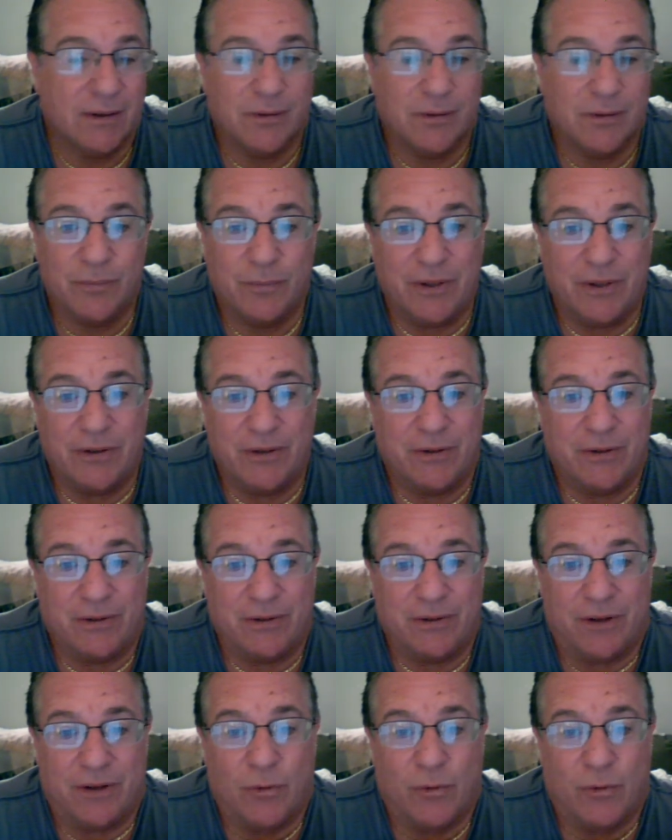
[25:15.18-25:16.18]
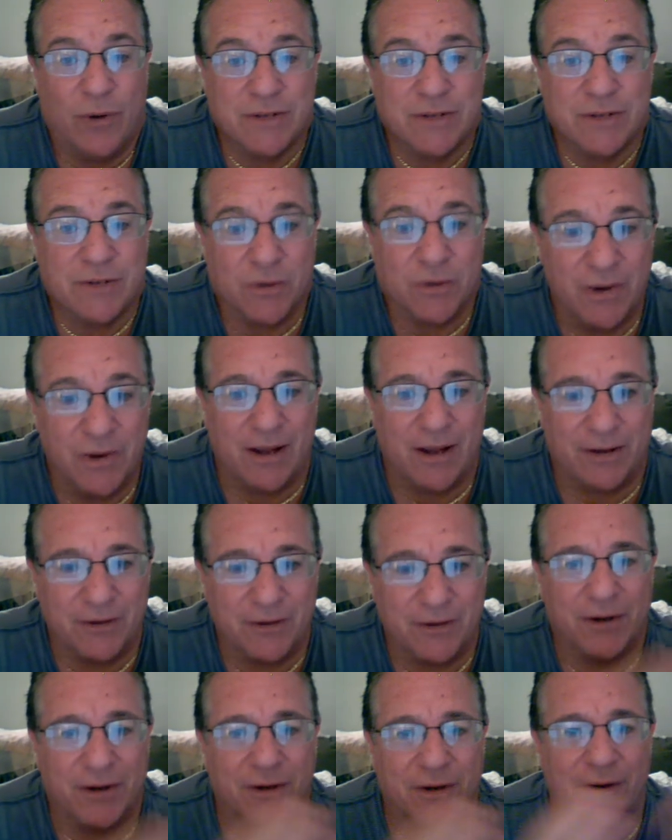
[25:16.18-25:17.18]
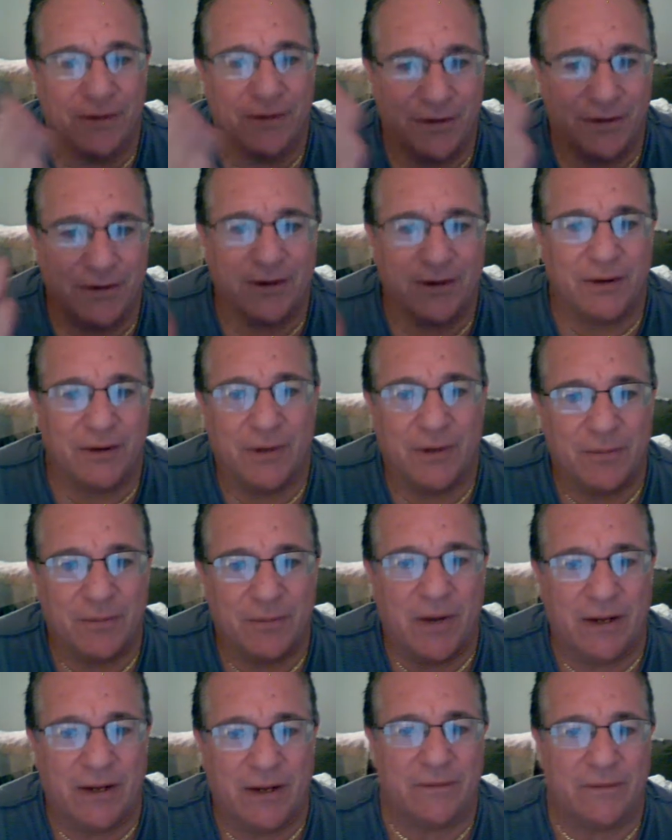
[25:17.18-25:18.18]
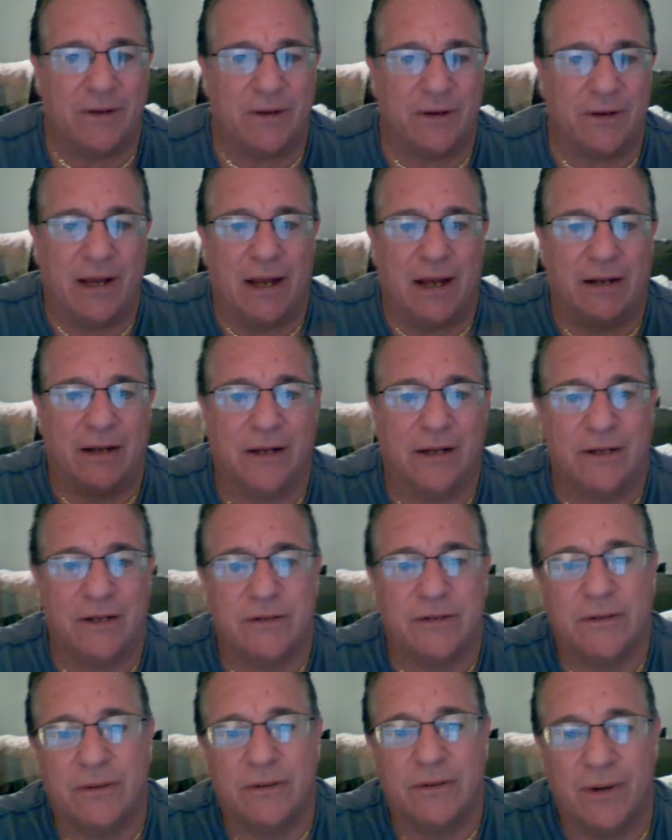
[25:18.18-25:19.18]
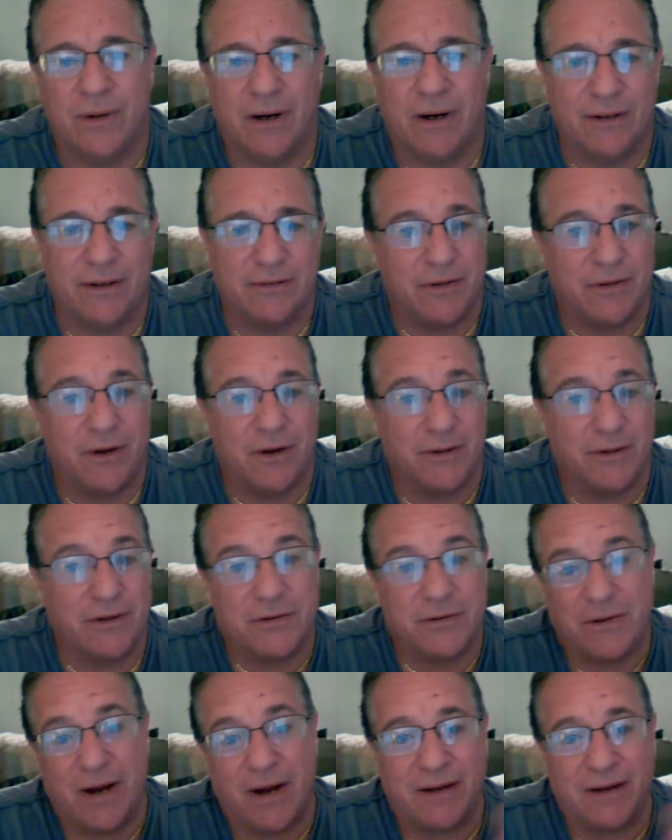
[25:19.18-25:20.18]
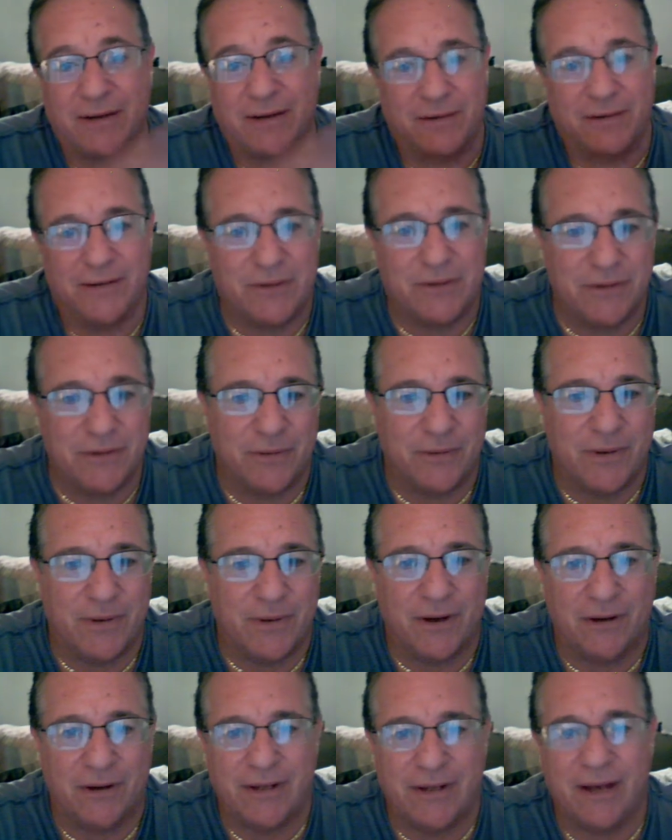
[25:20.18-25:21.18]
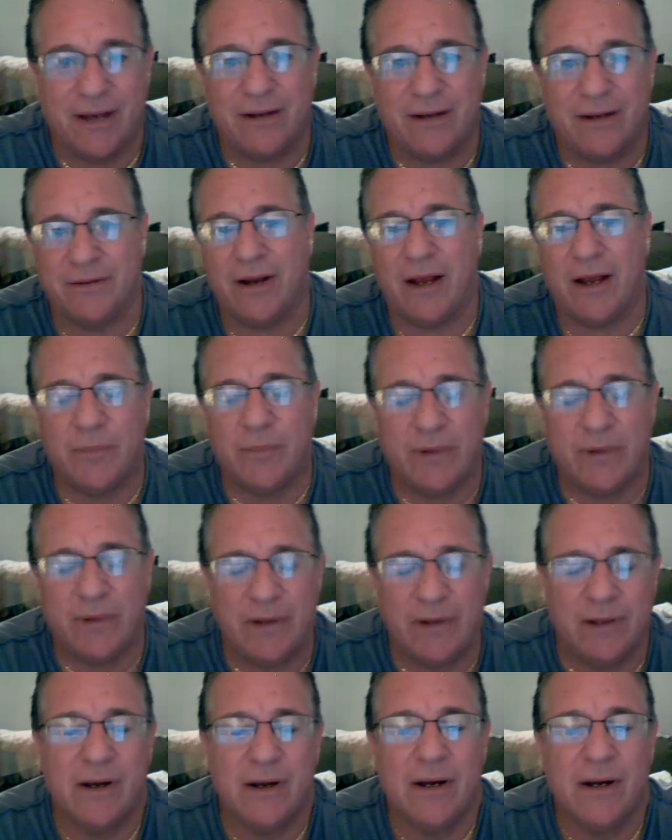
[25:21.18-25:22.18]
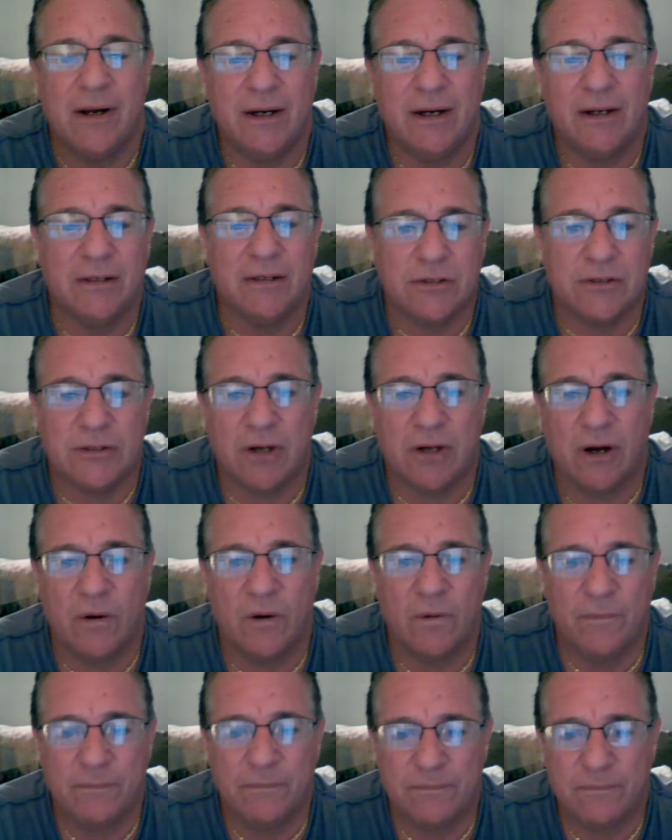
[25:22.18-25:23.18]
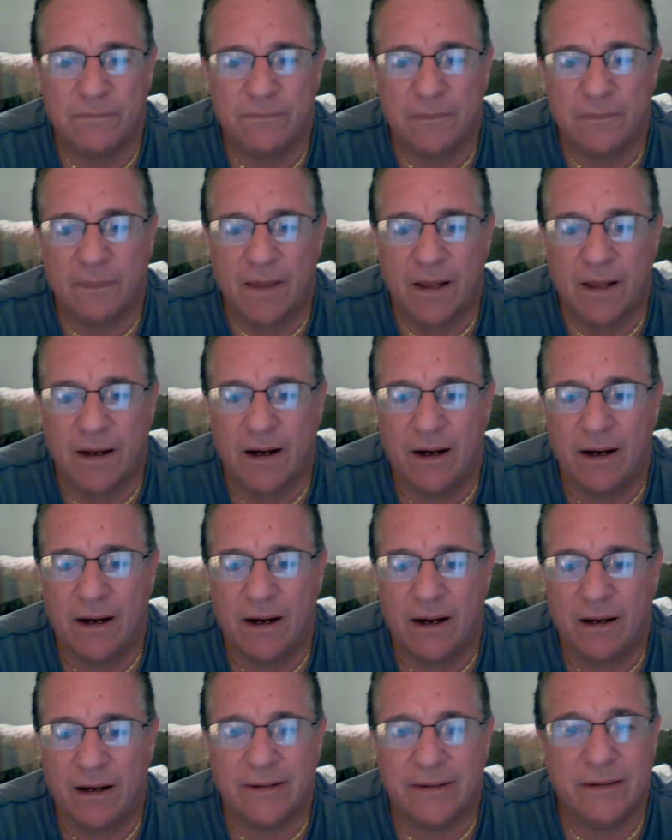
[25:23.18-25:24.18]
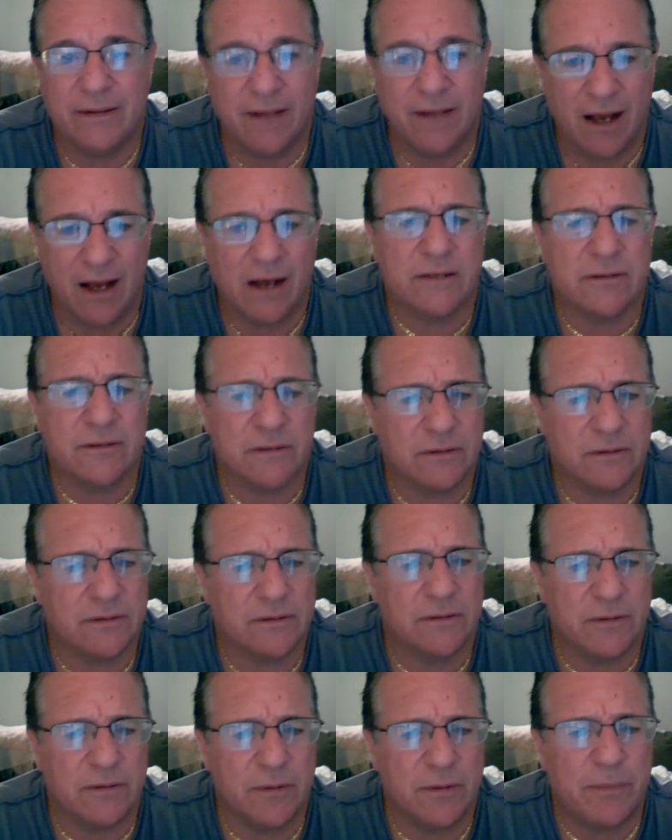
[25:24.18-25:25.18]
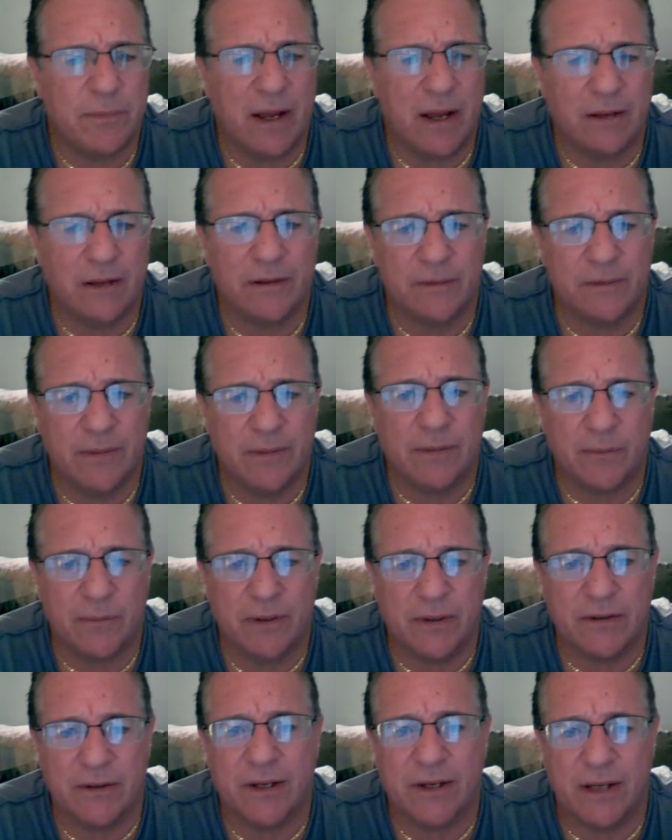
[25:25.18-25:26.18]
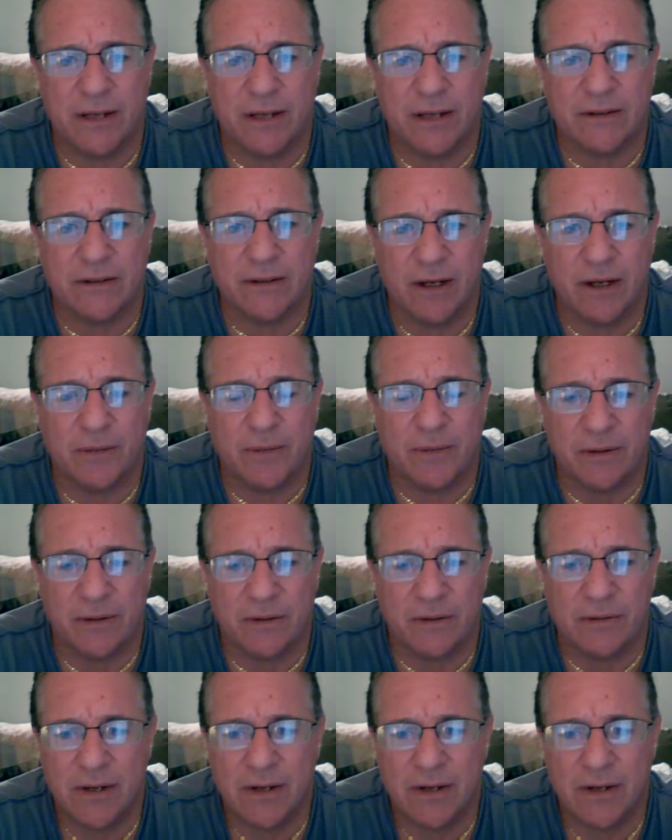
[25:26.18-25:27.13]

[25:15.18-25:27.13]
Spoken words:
but a win's a win. You're gonna win money even though you got to lay 2-1. If you go to the track, you lay 2-1 all day and you're happy. So yeah, so you pay a little bit, but you're gonna get the W